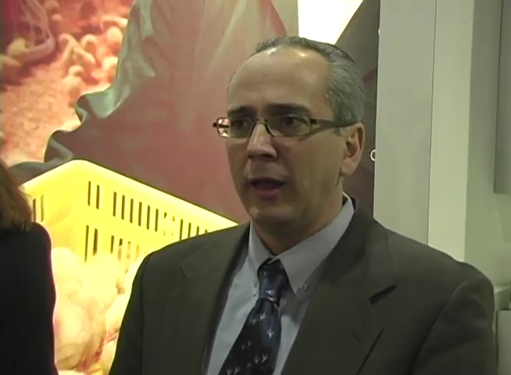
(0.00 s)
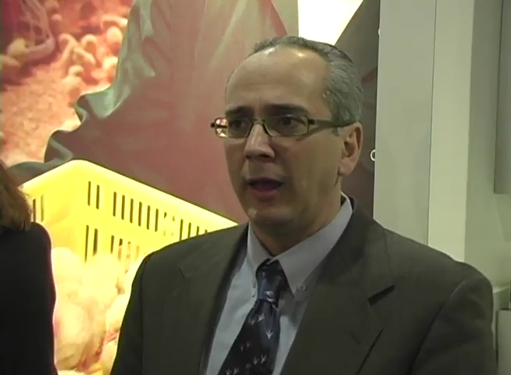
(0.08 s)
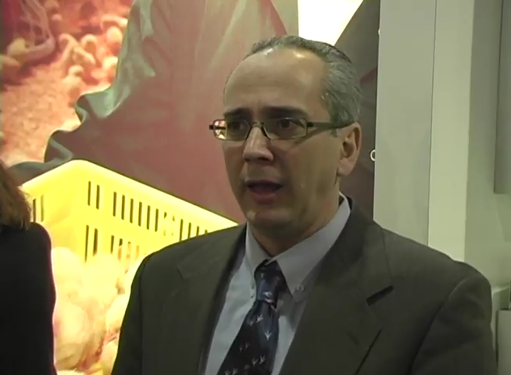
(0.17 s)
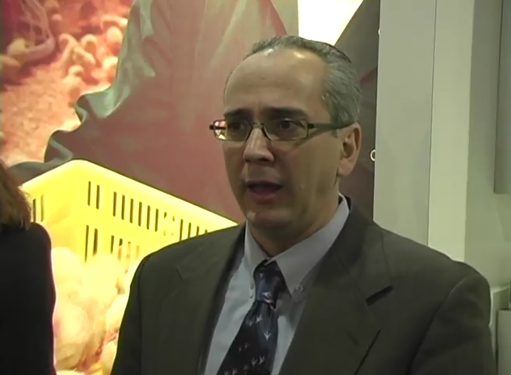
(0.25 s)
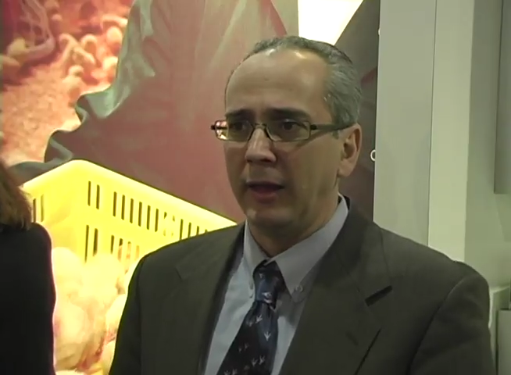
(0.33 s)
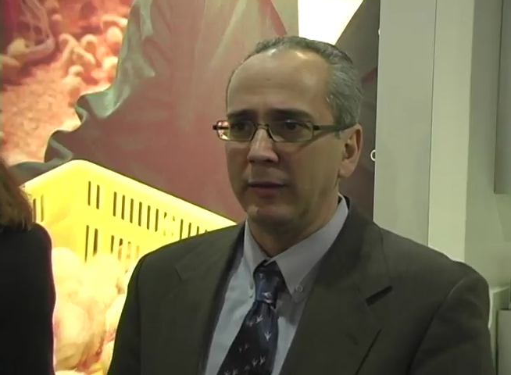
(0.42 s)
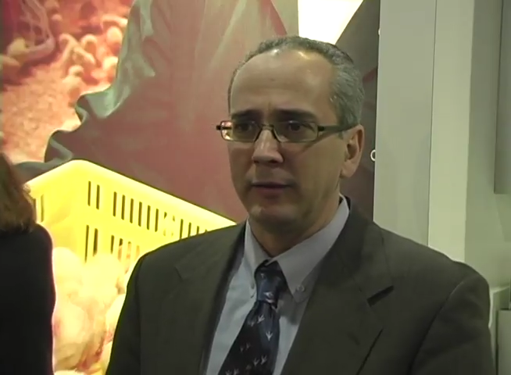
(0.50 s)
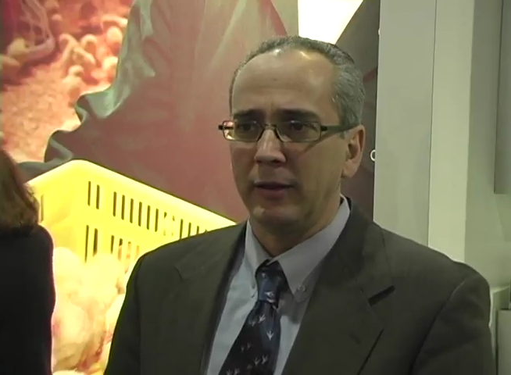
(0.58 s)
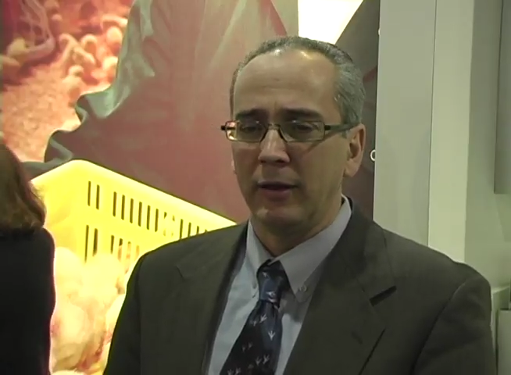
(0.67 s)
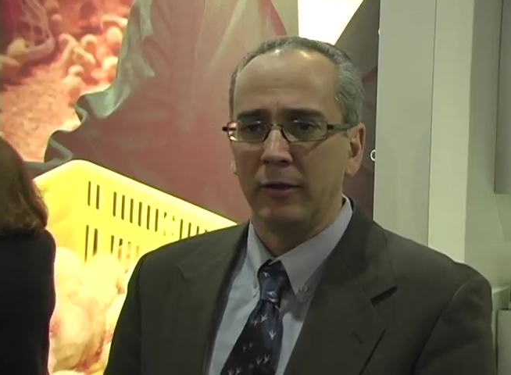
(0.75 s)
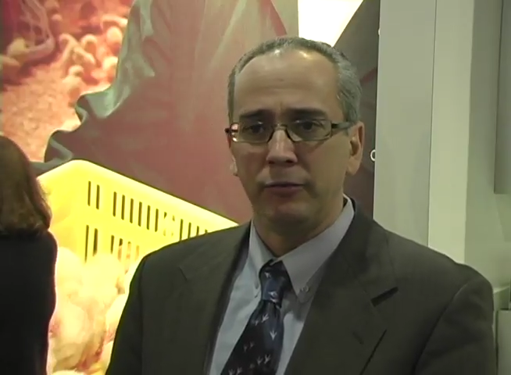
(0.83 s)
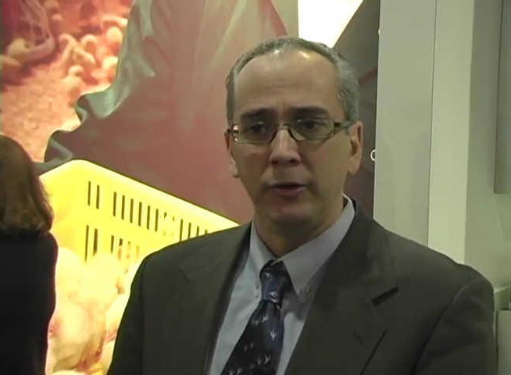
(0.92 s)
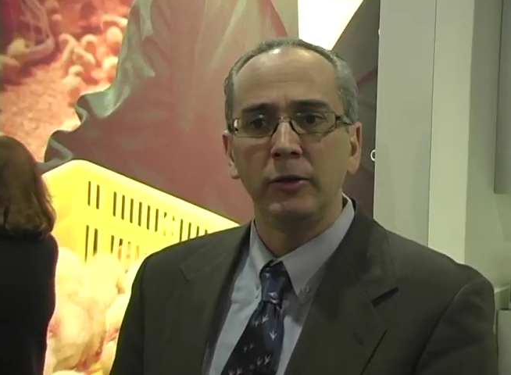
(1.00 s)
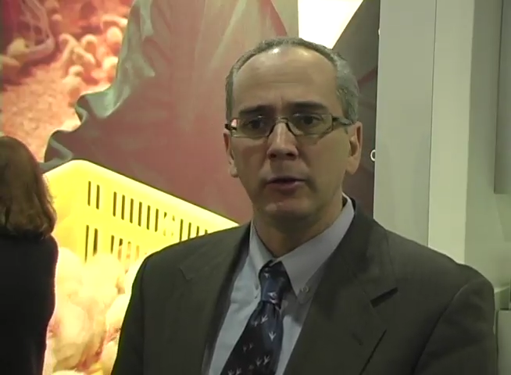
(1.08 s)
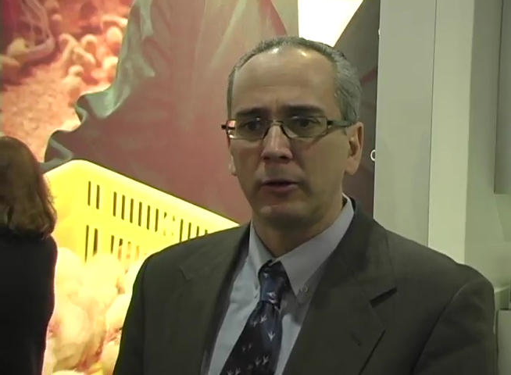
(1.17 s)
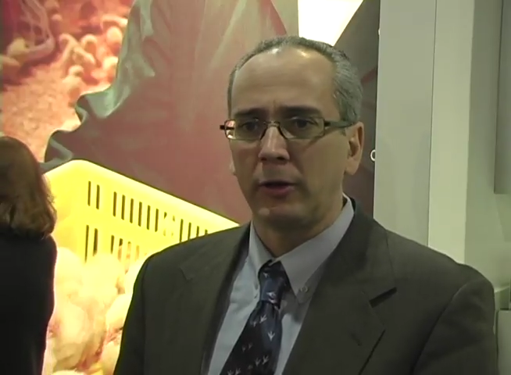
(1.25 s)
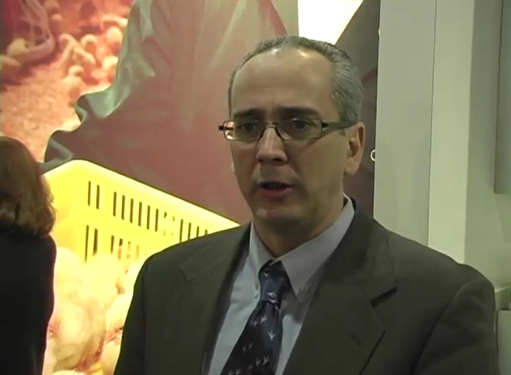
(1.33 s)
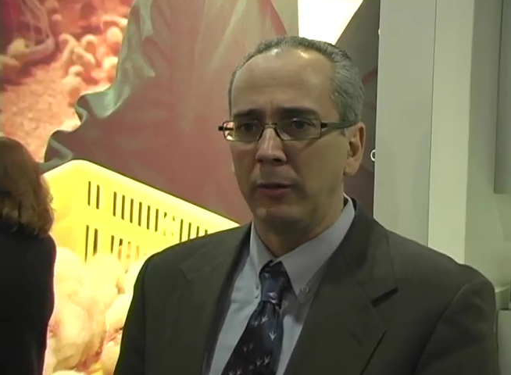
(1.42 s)
and uh,
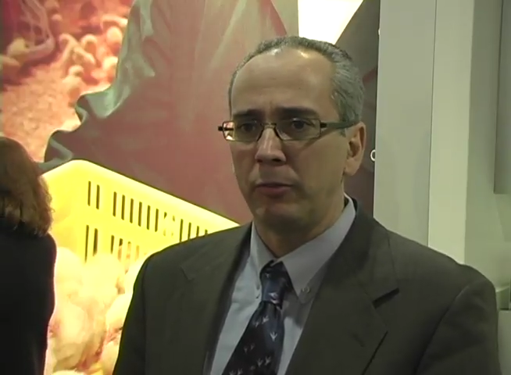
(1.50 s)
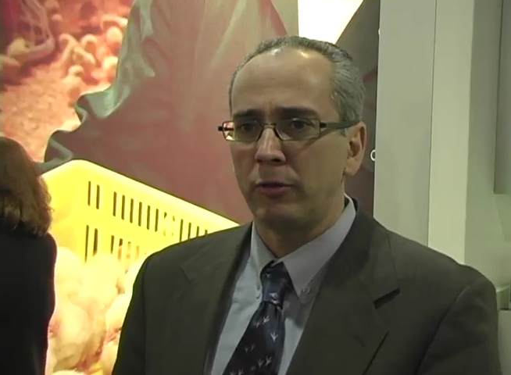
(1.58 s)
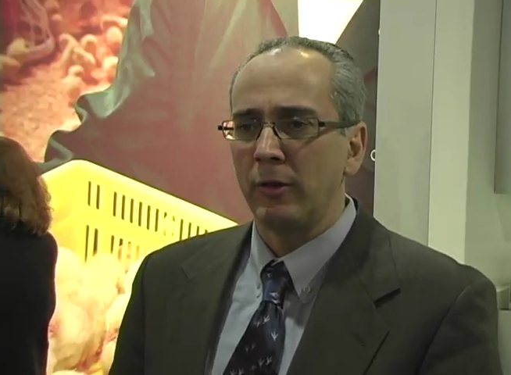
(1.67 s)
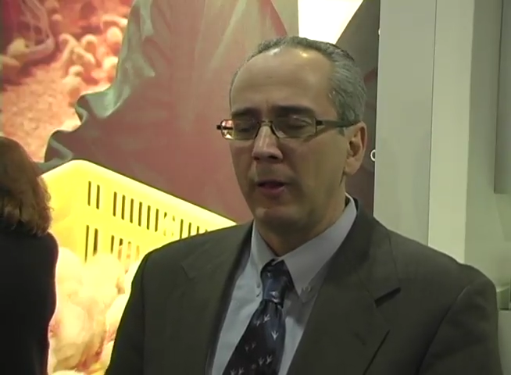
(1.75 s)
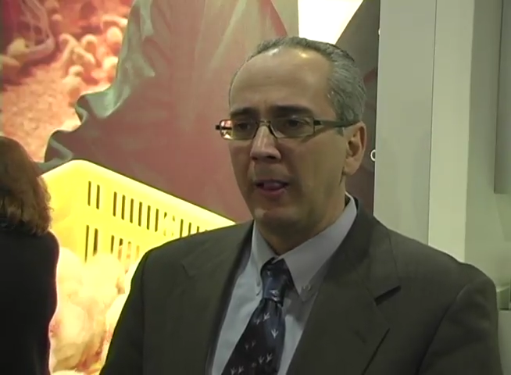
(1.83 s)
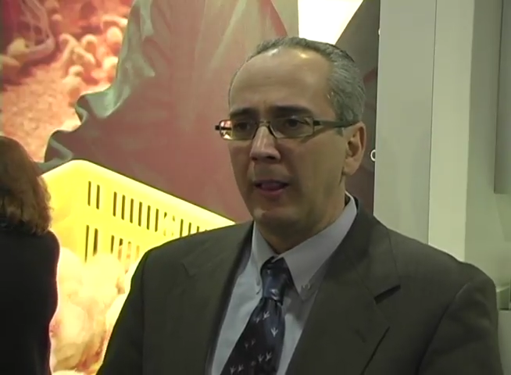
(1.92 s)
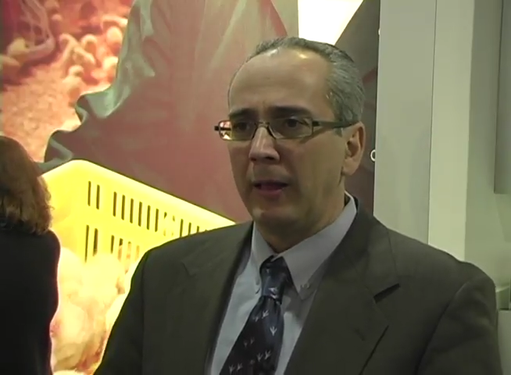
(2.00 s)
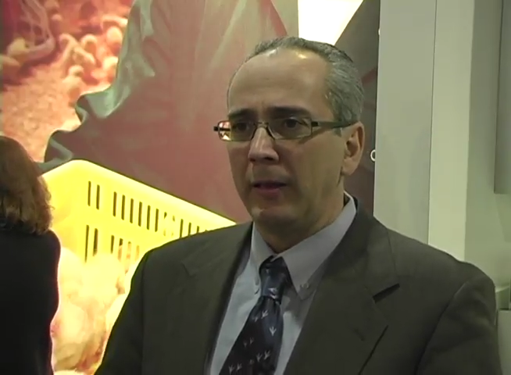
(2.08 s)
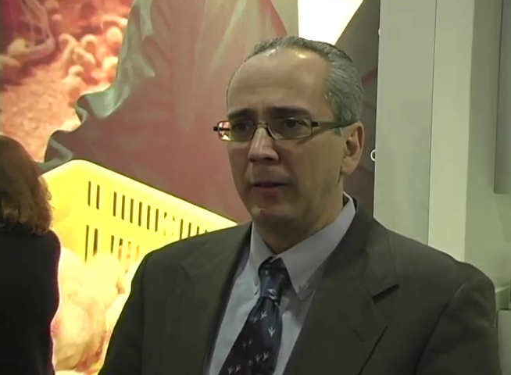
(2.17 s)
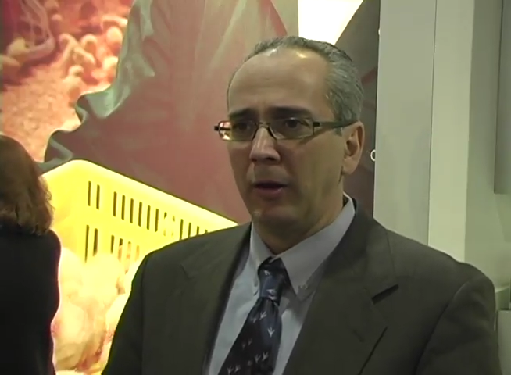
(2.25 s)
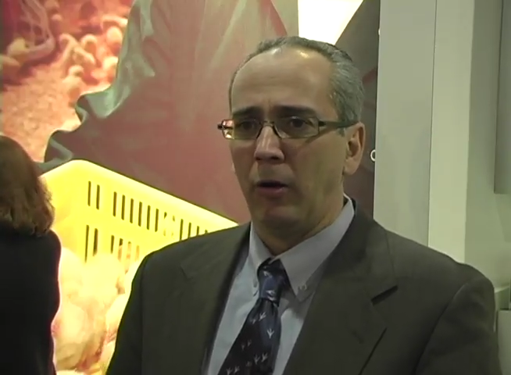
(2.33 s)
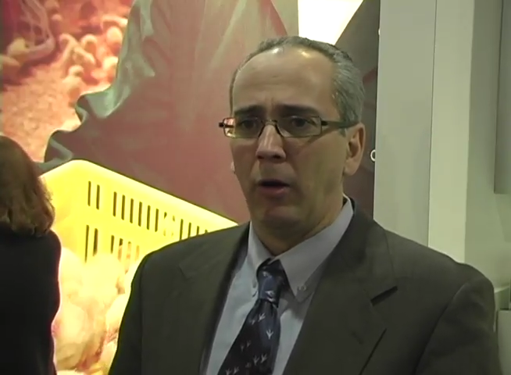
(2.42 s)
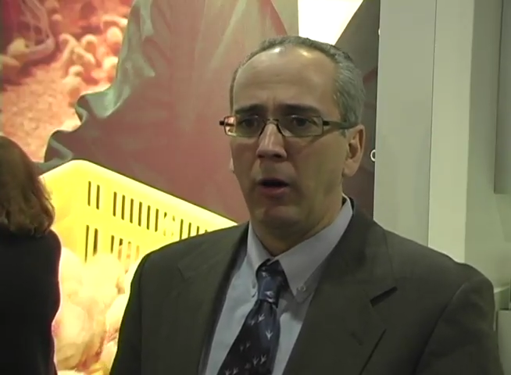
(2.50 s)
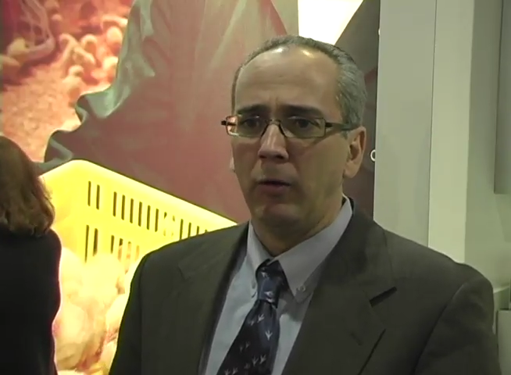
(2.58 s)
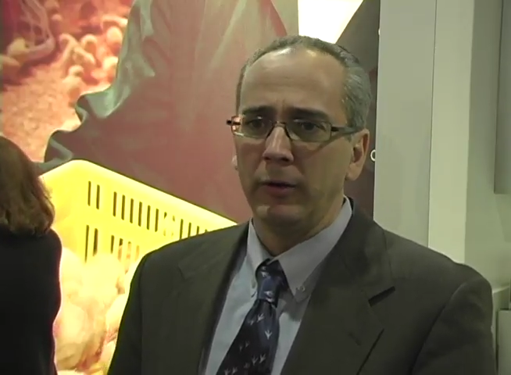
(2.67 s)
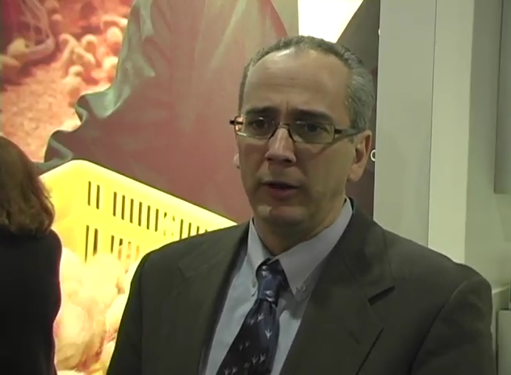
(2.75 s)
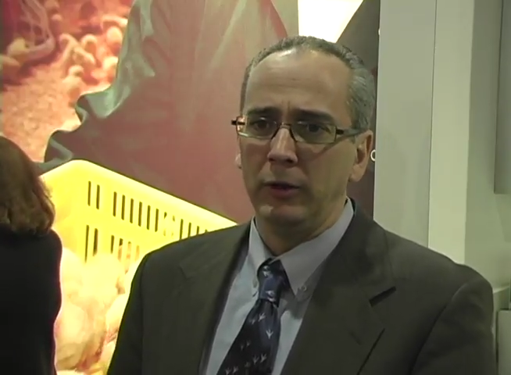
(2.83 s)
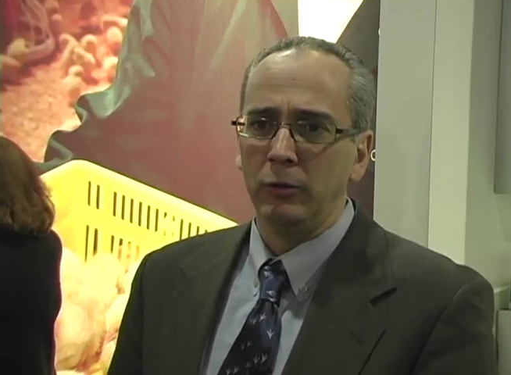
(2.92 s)
video clips
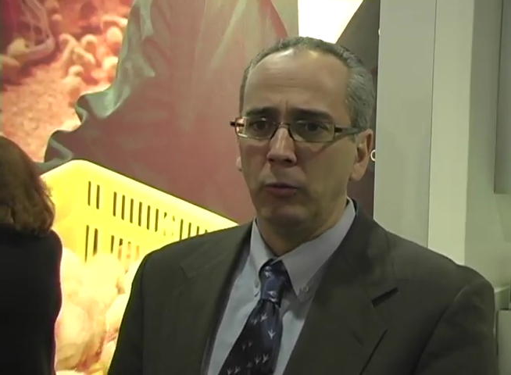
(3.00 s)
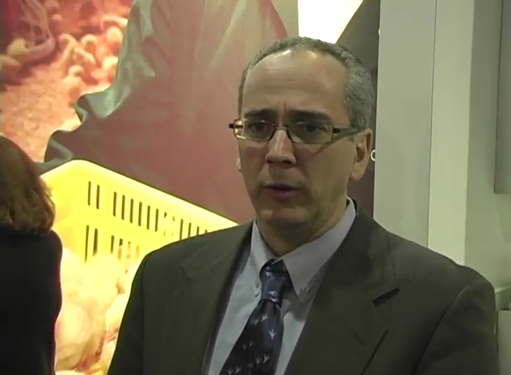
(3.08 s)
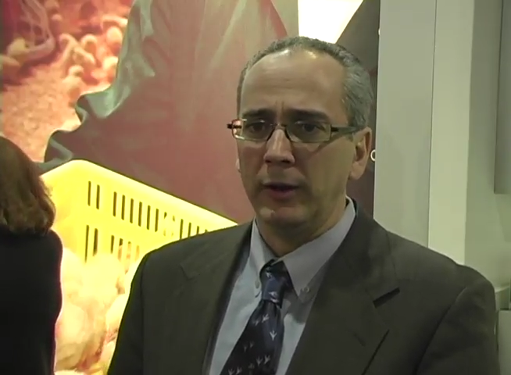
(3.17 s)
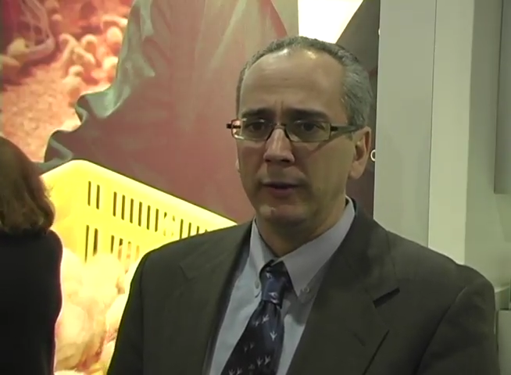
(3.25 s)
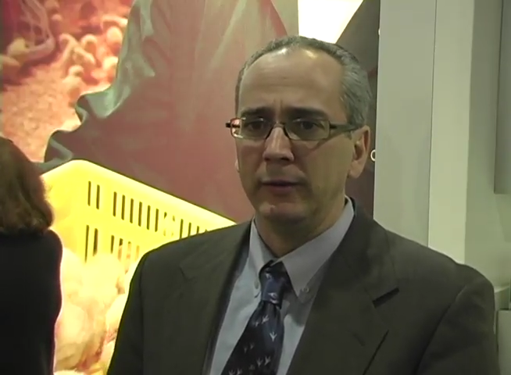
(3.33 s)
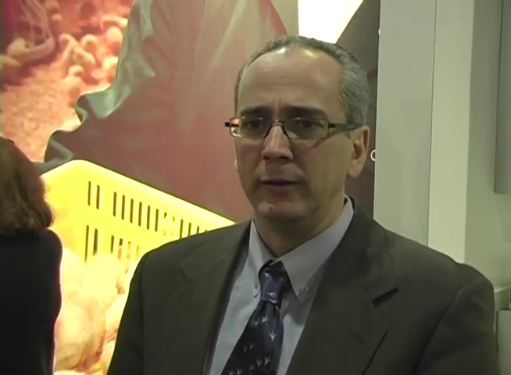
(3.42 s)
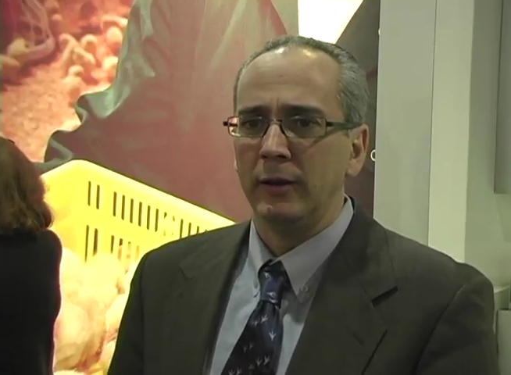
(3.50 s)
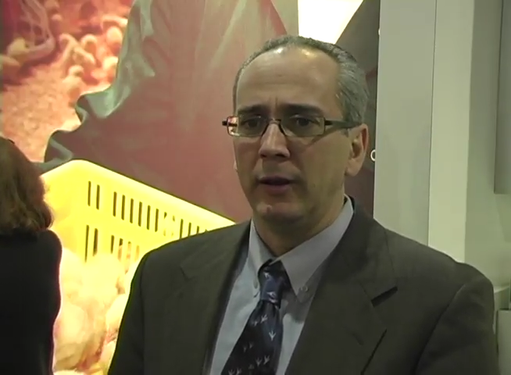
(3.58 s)
all in one